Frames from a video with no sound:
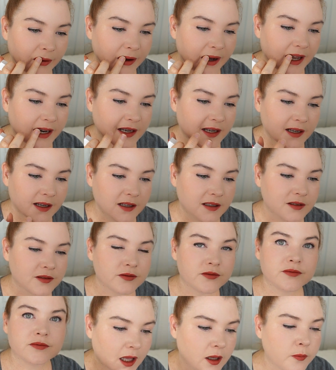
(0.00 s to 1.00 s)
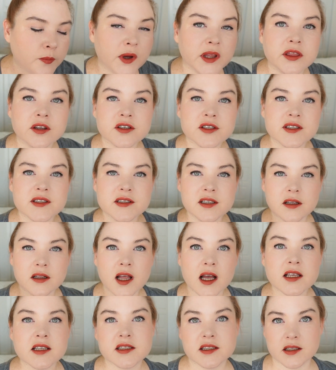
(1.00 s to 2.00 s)
want, but there's
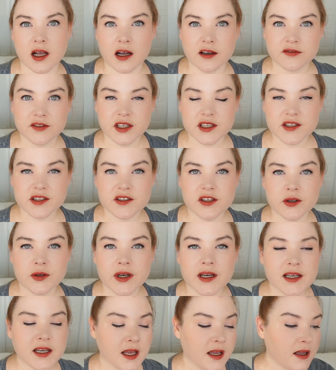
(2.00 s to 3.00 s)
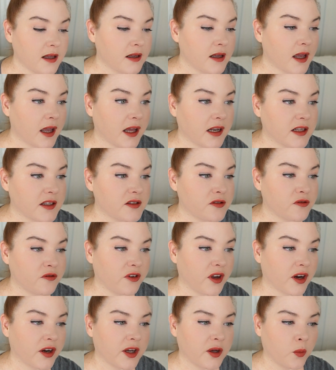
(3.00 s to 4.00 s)
still a softness to it and it's
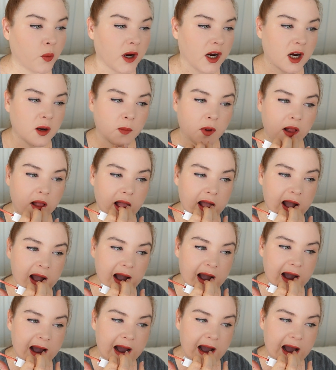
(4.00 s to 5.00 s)
very wearable.